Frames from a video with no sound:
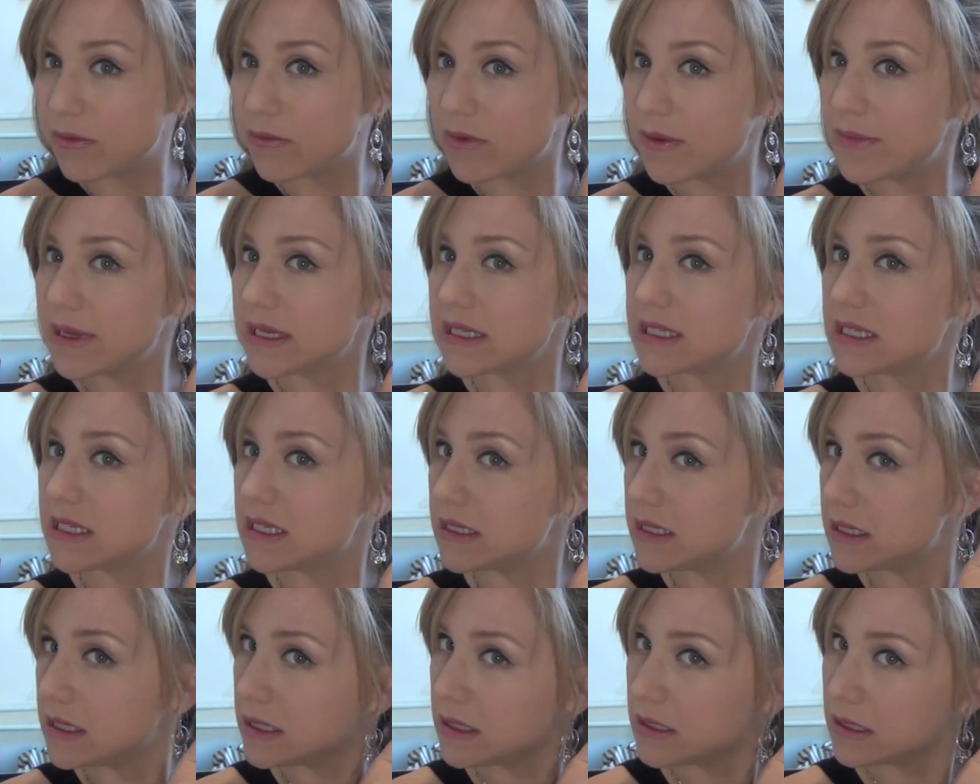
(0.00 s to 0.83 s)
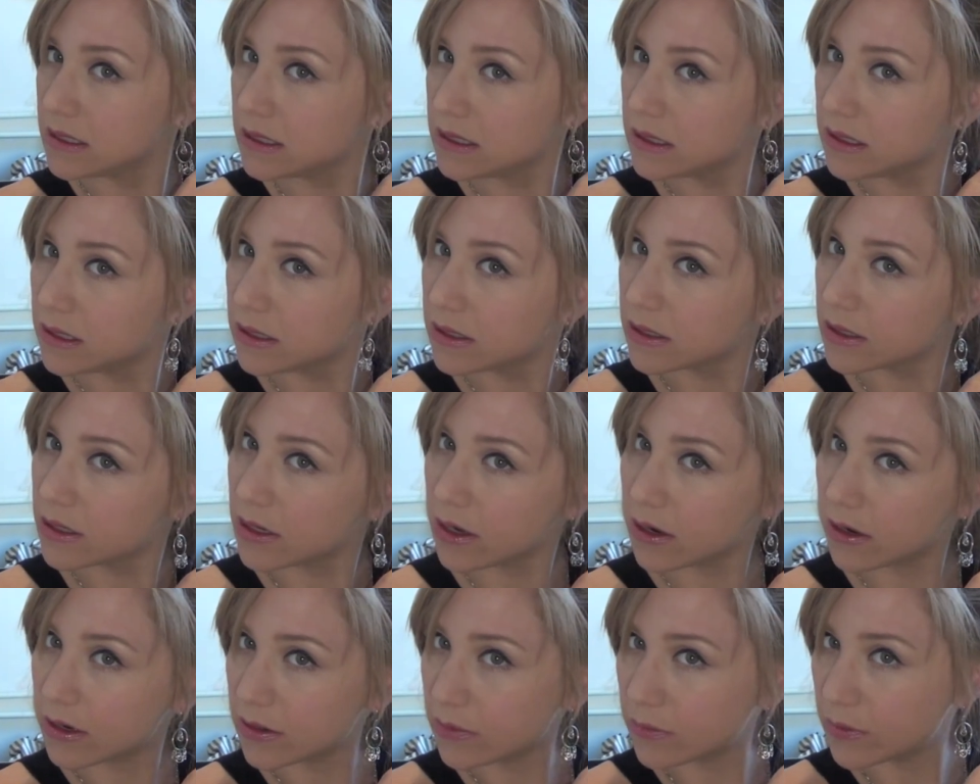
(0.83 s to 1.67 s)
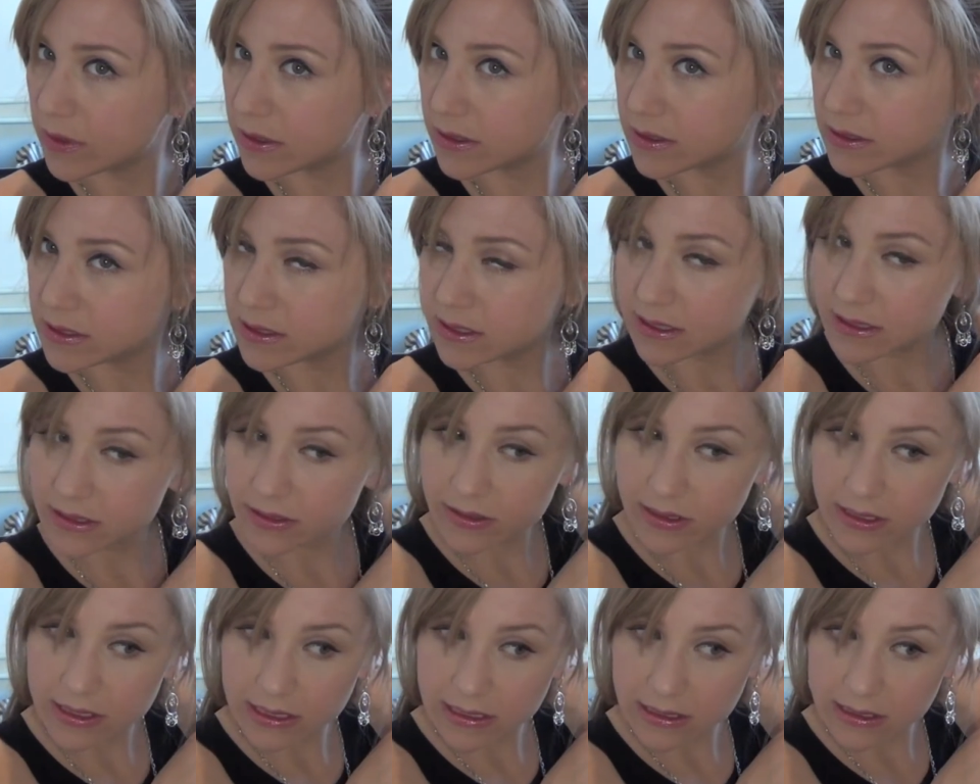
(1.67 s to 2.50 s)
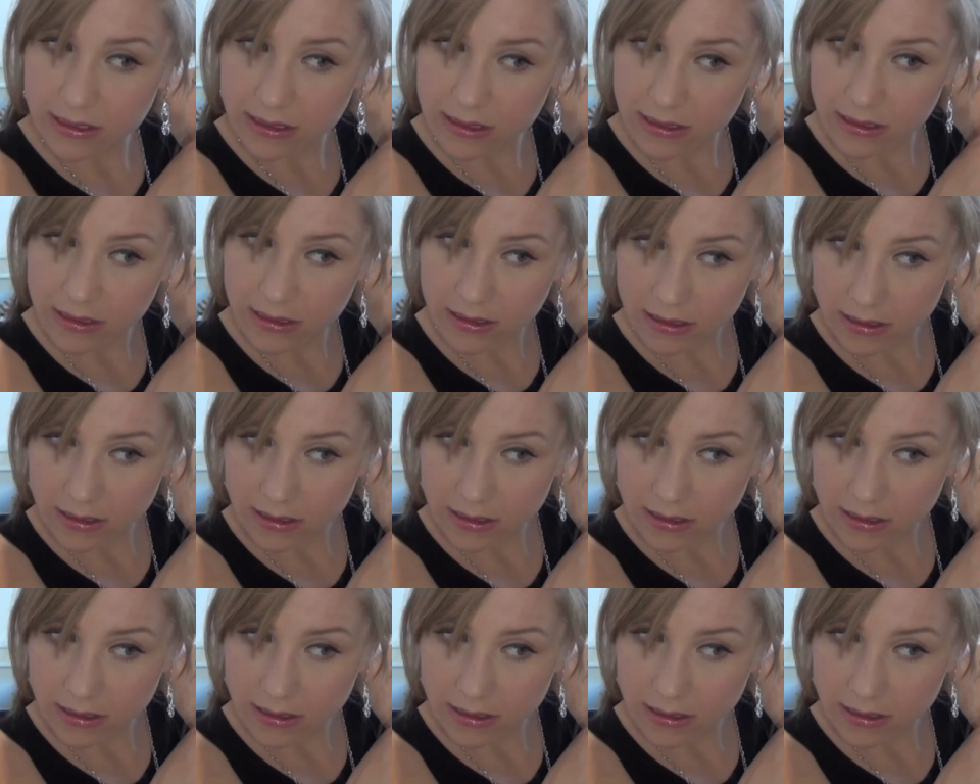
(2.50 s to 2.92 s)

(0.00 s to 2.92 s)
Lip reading: Remington curling wands, that's what it is.